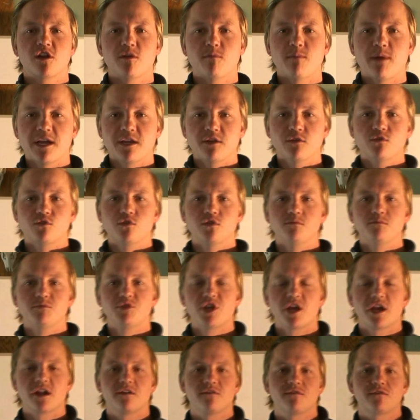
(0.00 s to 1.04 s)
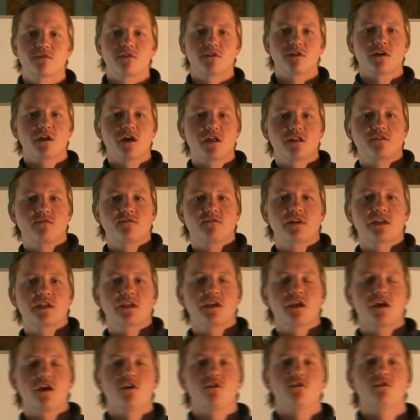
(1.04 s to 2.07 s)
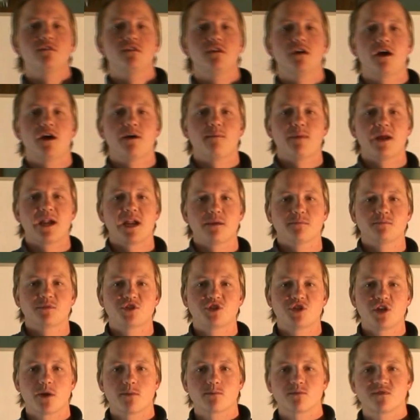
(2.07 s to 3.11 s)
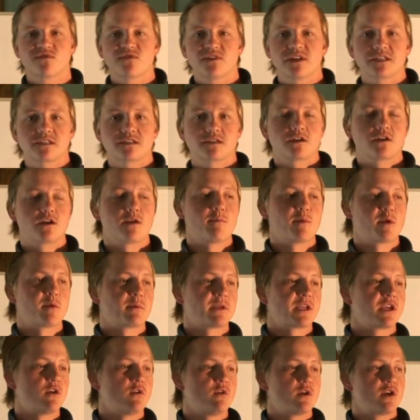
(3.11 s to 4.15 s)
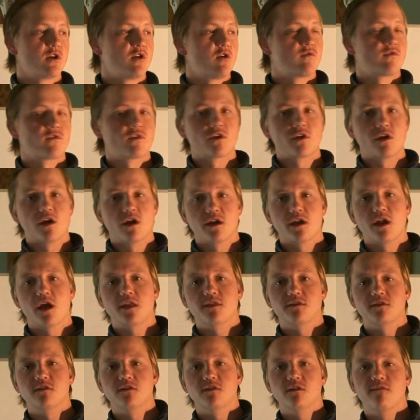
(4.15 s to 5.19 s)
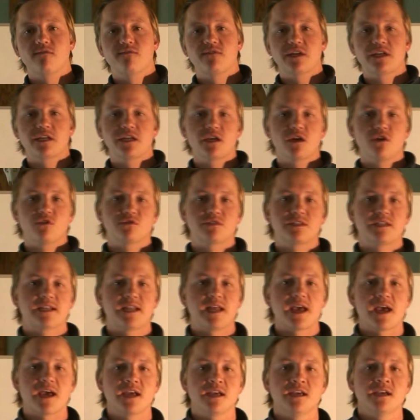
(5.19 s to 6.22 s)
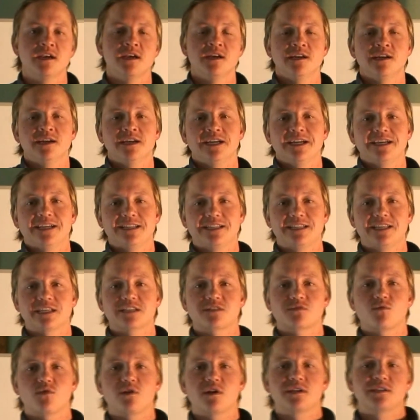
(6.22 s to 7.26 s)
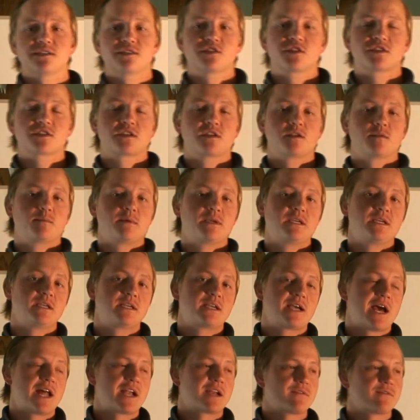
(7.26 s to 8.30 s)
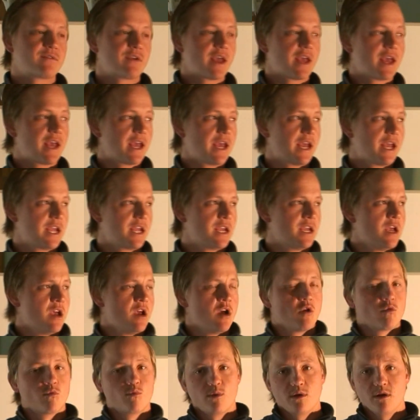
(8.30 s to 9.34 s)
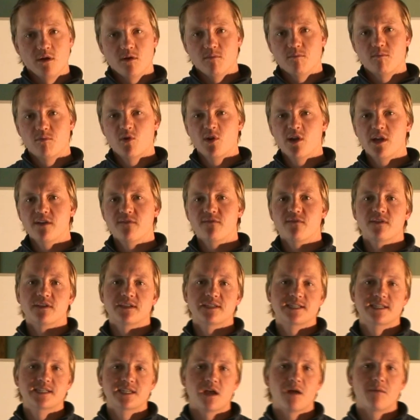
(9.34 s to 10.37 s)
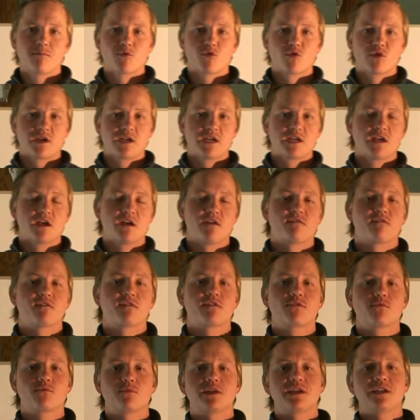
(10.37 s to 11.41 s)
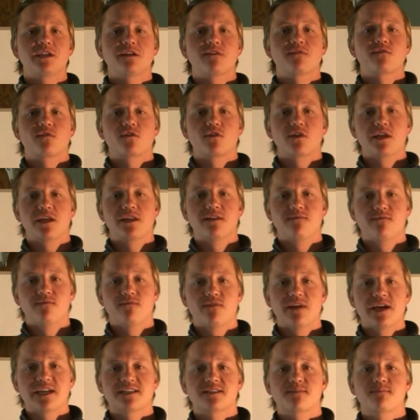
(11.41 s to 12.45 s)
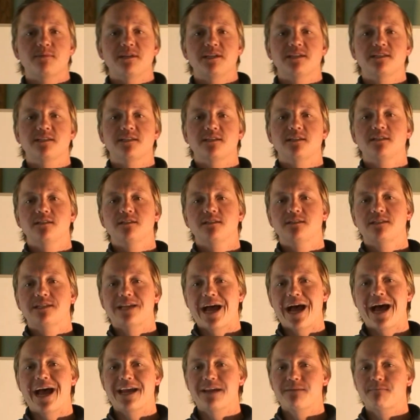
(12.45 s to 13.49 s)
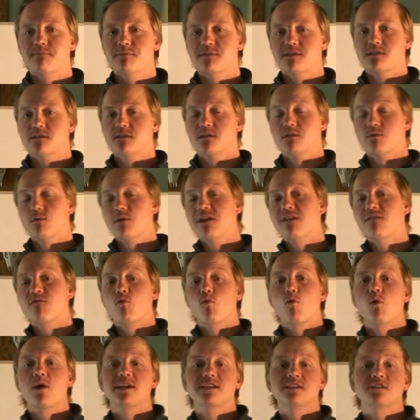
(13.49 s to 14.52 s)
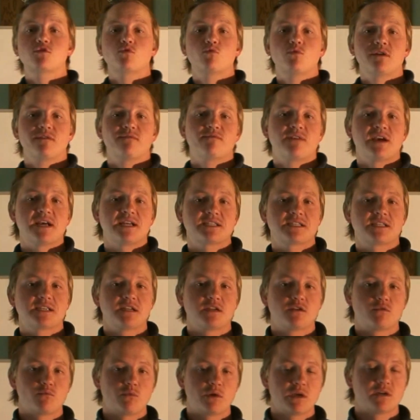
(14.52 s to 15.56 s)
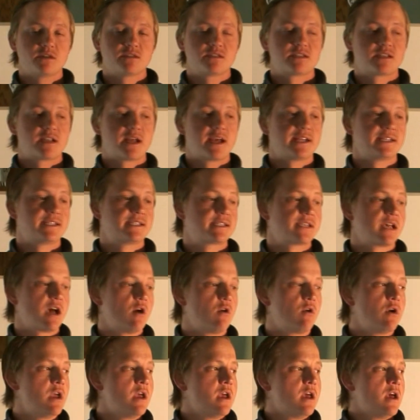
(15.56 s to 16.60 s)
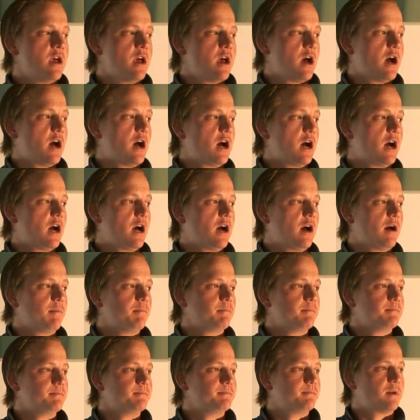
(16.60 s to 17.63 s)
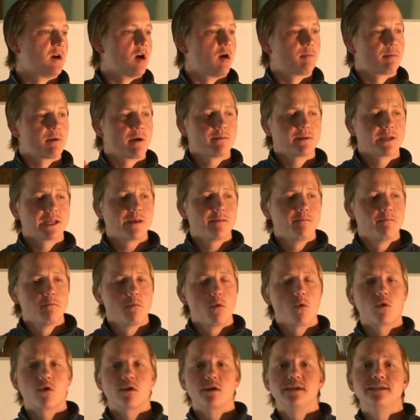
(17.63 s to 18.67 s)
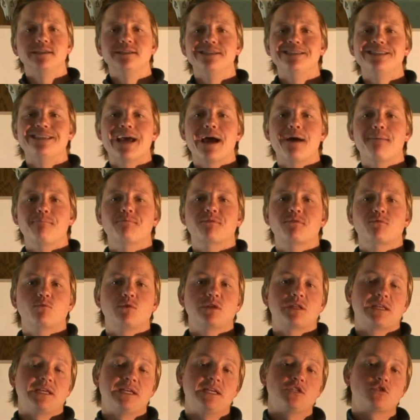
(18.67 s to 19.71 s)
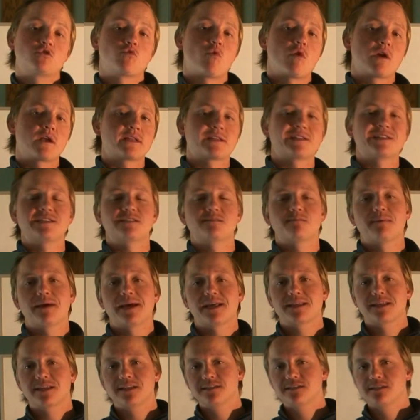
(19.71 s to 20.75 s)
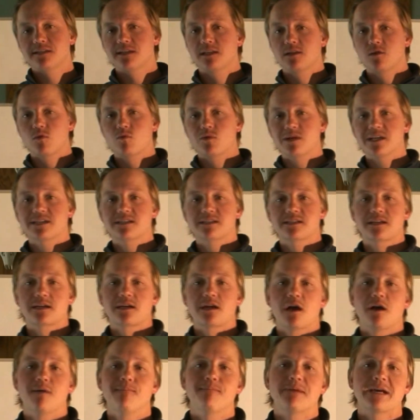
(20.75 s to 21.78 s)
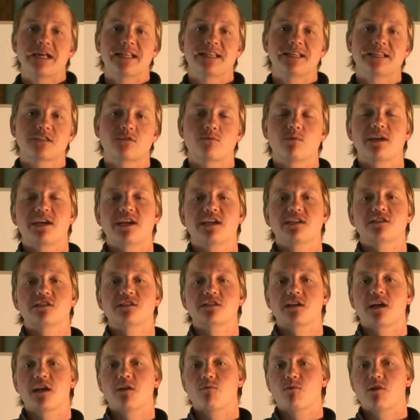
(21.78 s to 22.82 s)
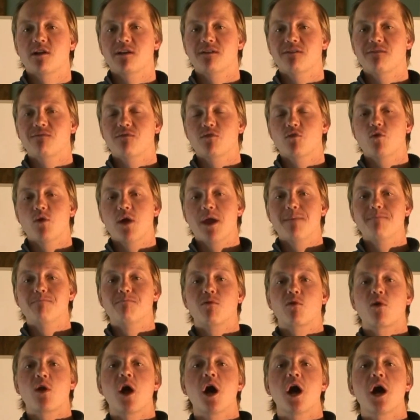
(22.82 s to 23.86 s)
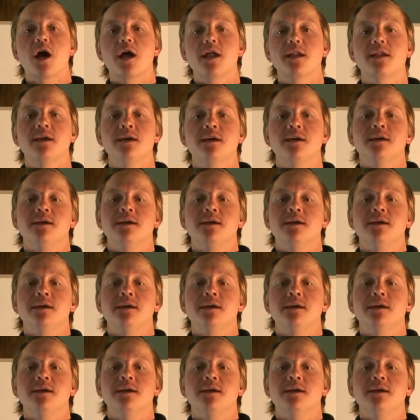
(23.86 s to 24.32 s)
to my YouTube channel for another video. My name is James Visser. I'm going to be going over another video today. This one is just going to be kind of a real brief summary of three different investment types, three different ways to invest in real estate. So I'll probably get more in depth with each one of these methods in the weeks to come, but this week I just kind of want to give you a broad